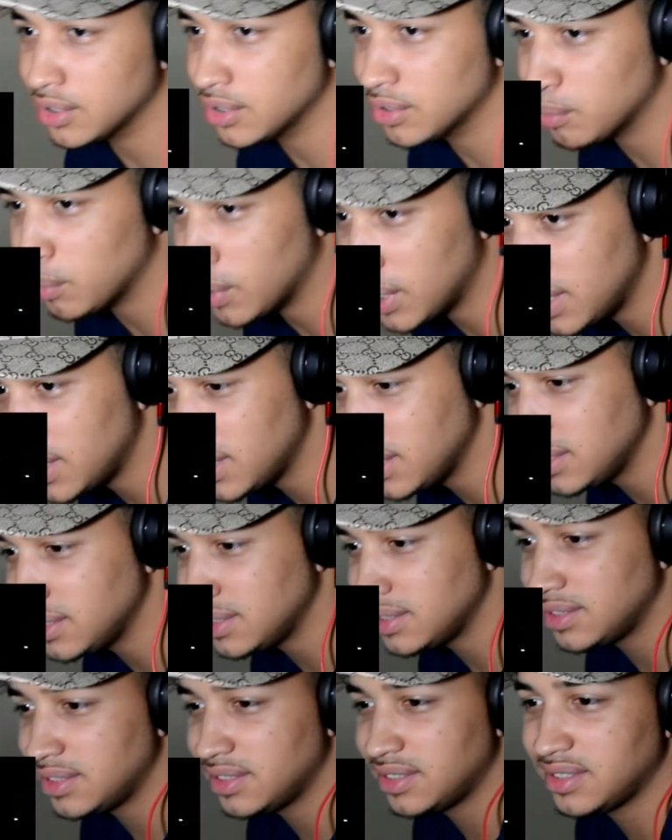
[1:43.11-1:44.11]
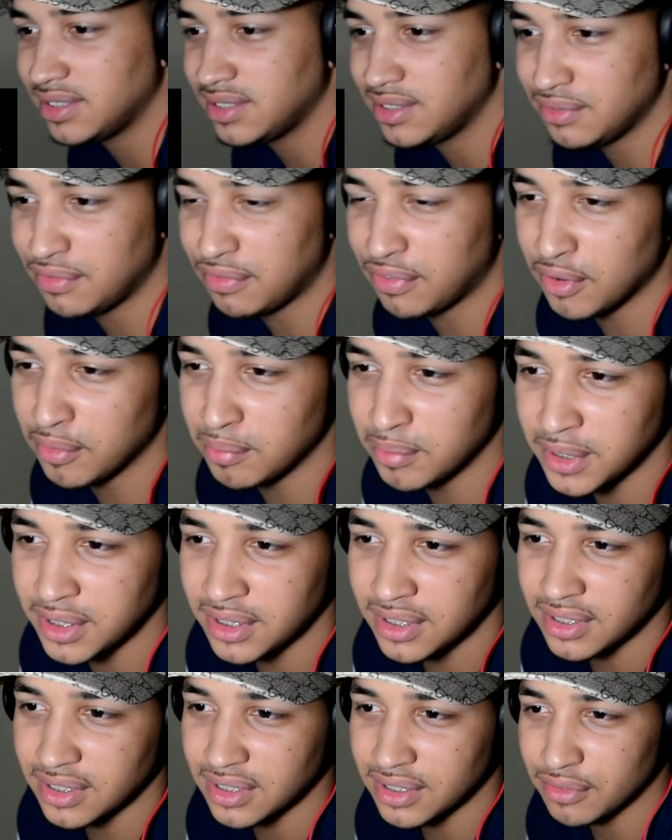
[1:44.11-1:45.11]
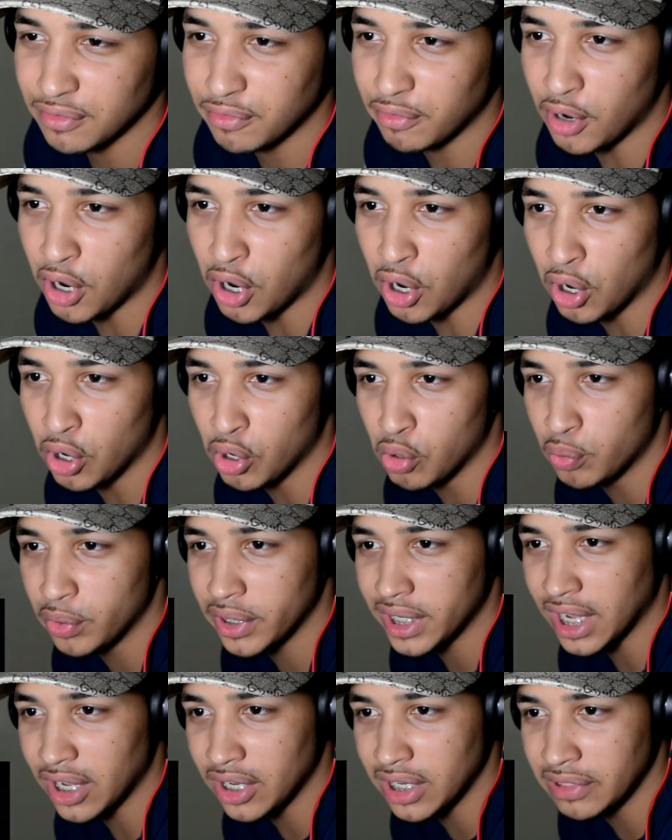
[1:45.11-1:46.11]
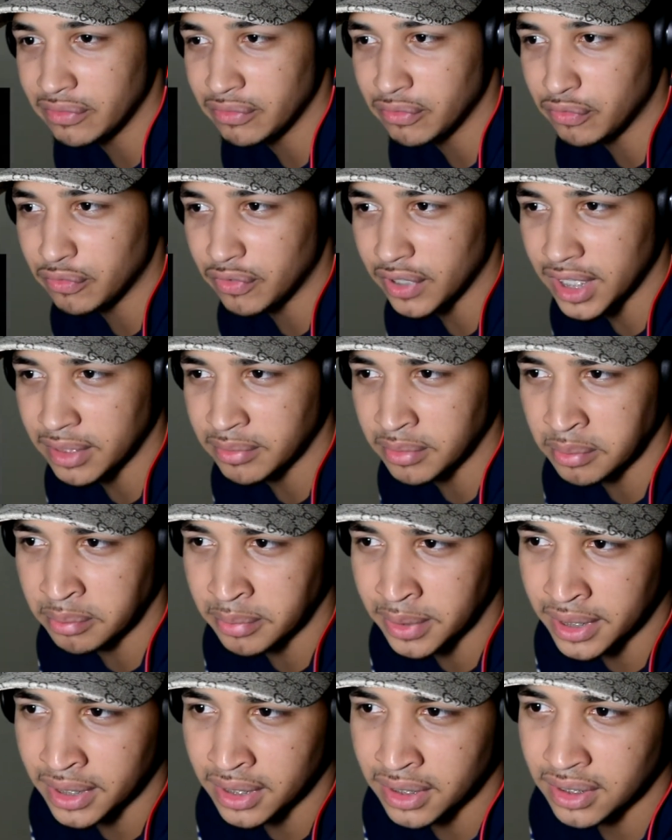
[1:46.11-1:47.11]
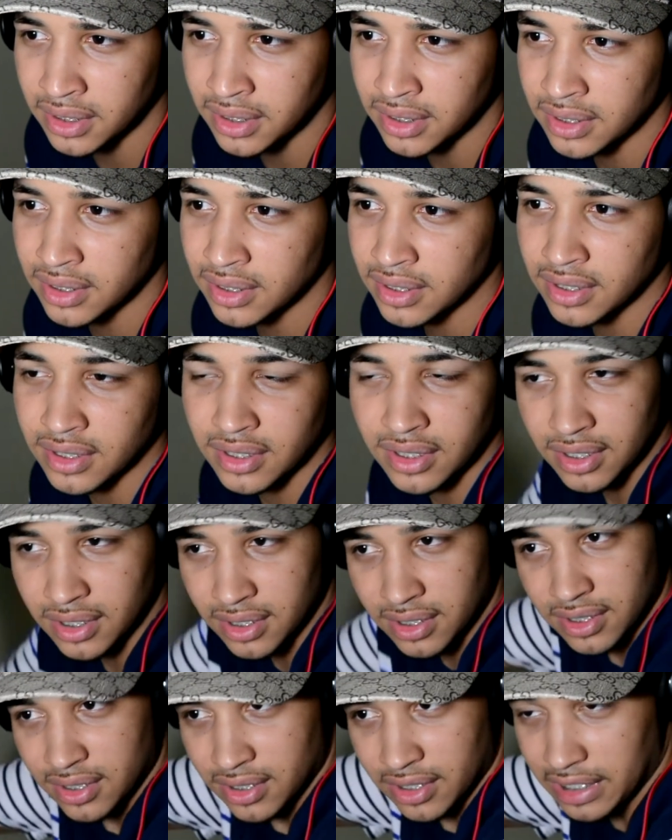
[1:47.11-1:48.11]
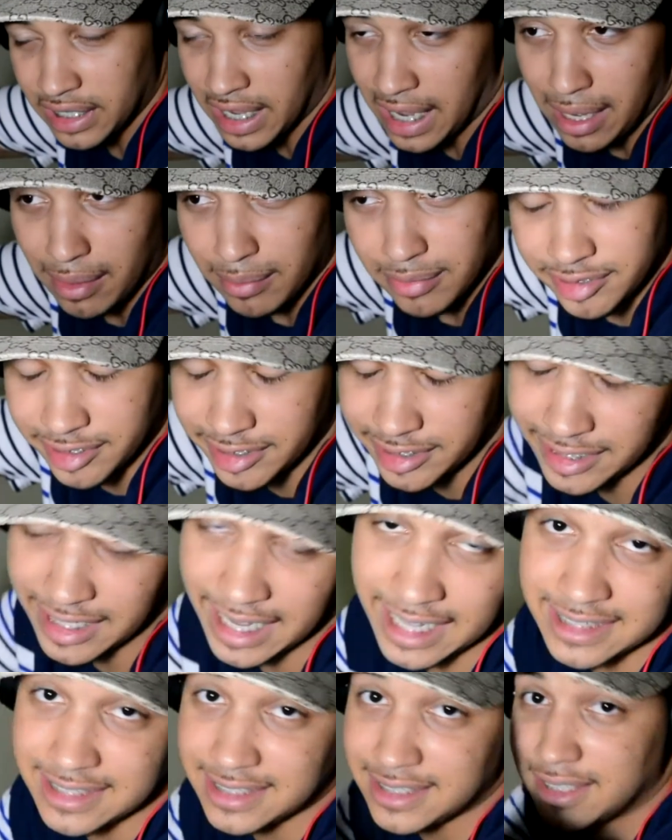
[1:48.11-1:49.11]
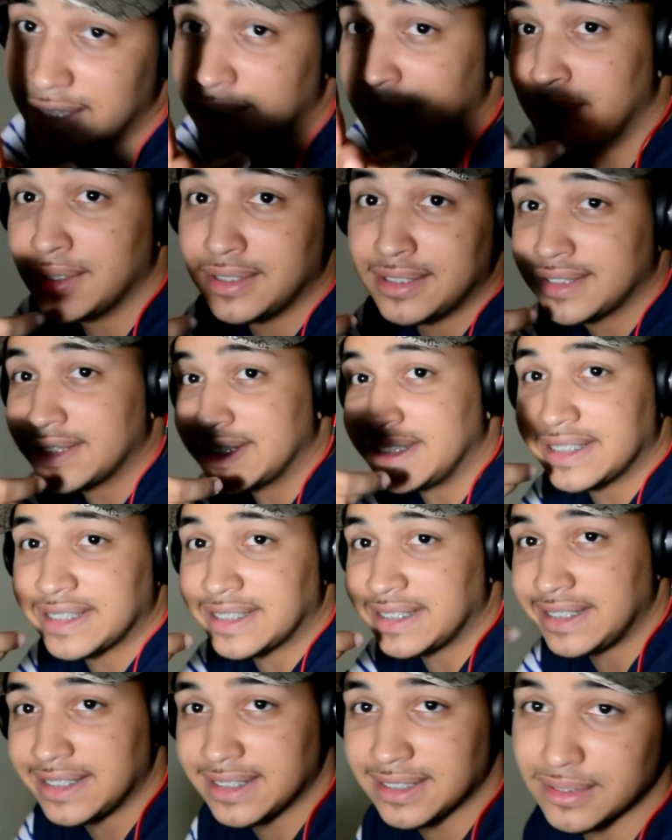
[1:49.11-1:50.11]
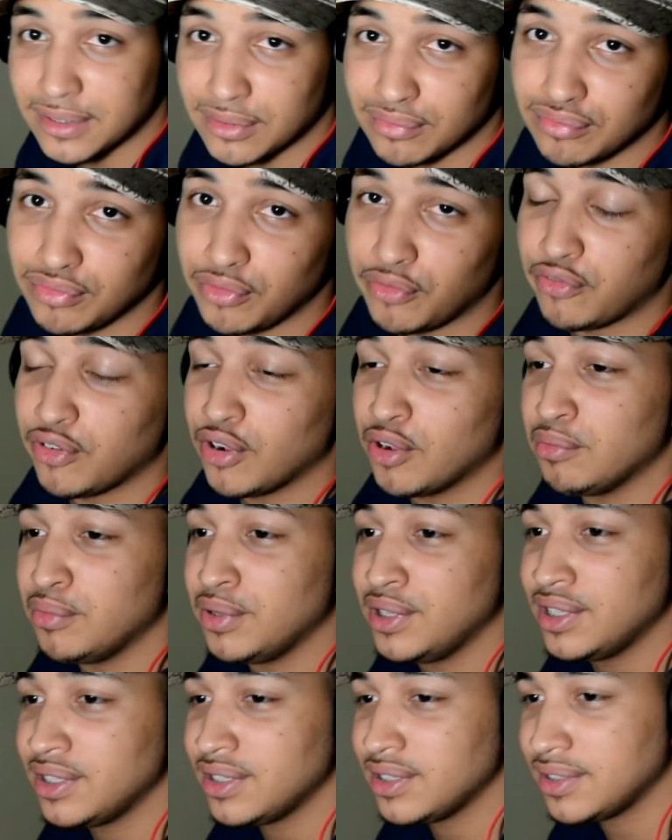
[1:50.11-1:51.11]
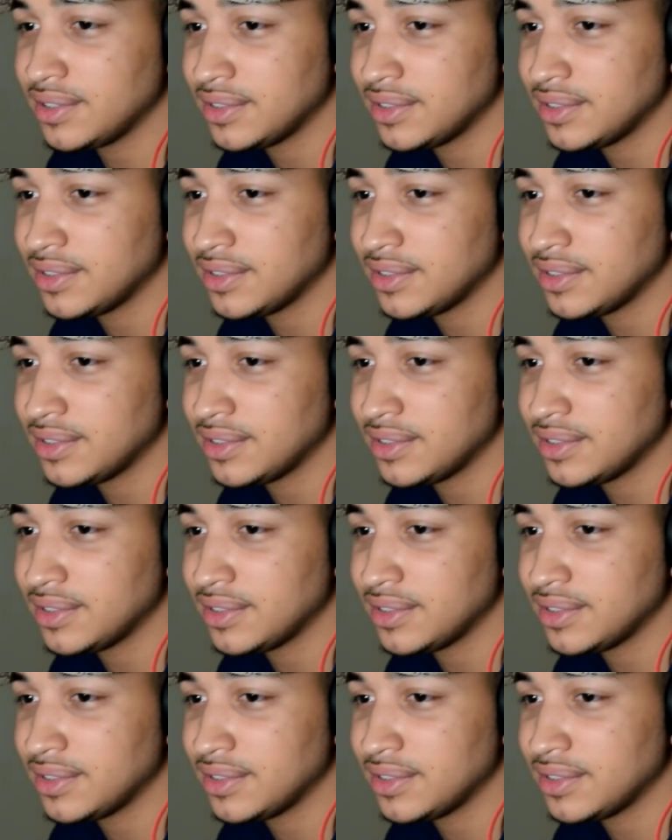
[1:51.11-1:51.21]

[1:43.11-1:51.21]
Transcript: What? Feel me? For a whole week? How you leaving flaming, man? He obviously had to. Feel me?